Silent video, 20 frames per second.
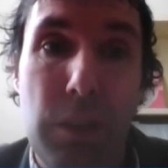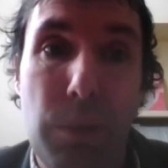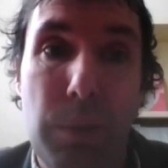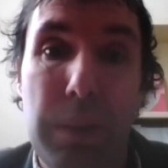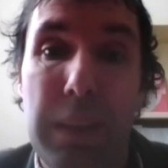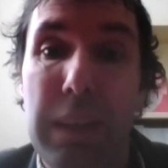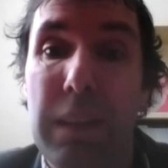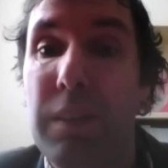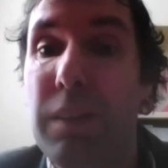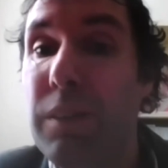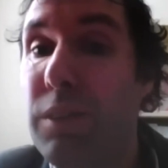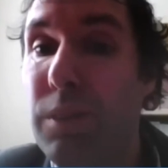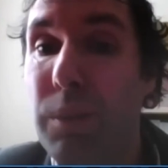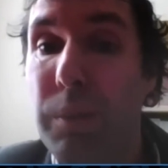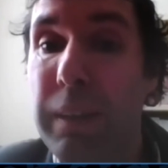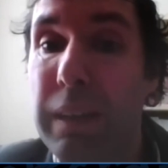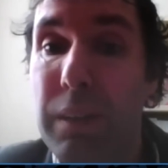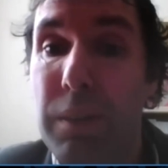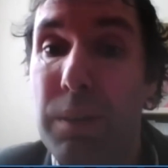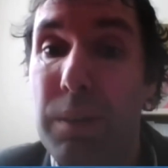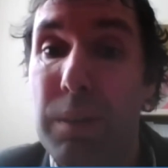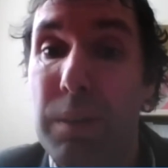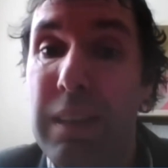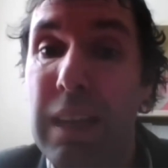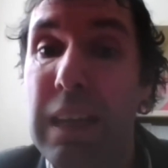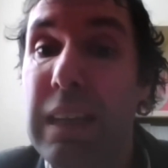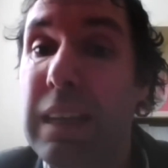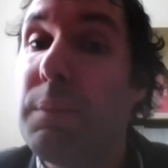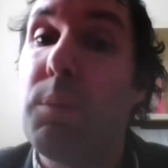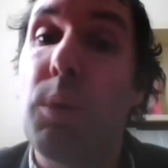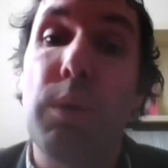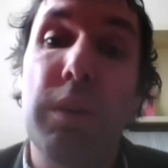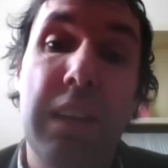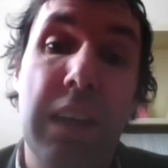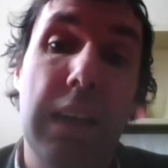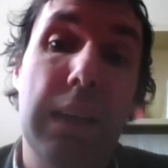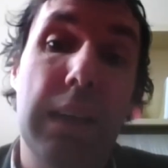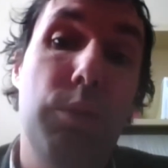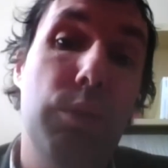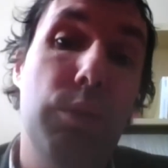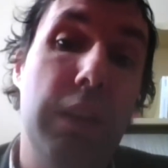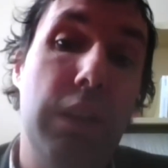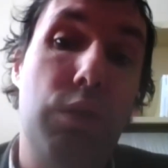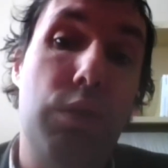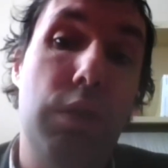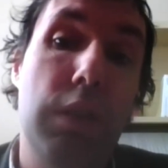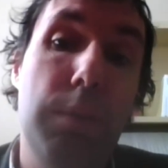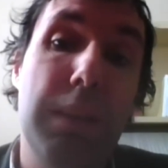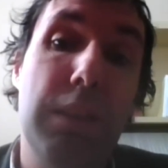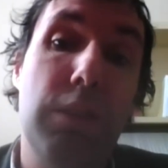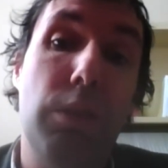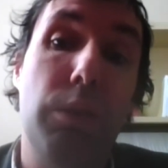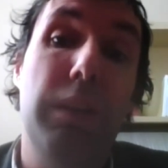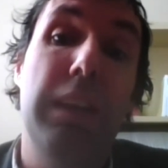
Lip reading: So they're taking more time doing treatment.